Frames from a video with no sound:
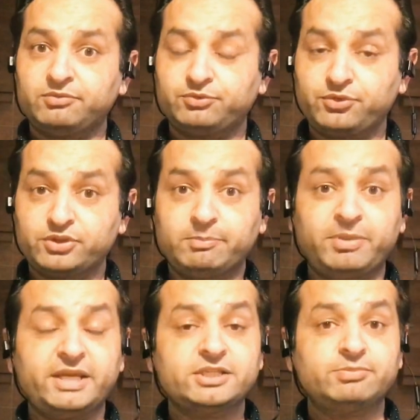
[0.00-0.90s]
For the
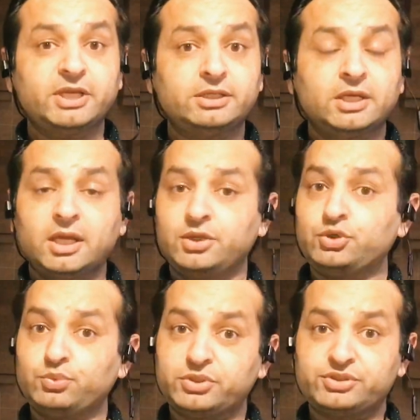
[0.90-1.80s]
placement,
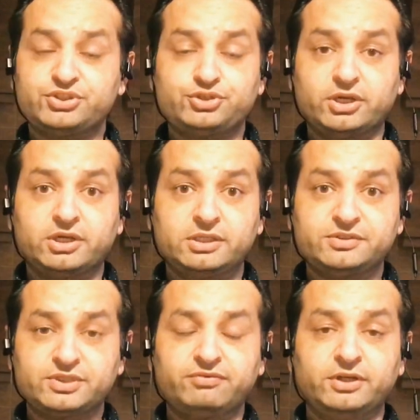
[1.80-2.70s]
you will struggle
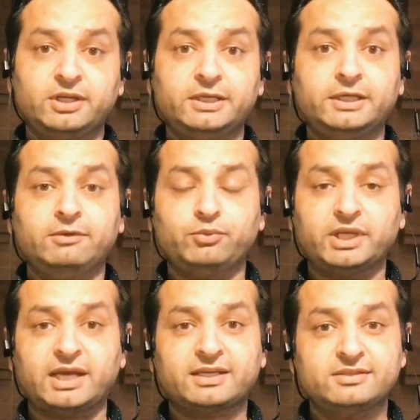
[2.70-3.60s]
definitely. What
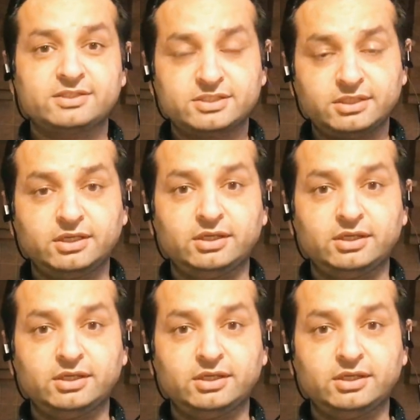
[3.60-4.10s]
I can see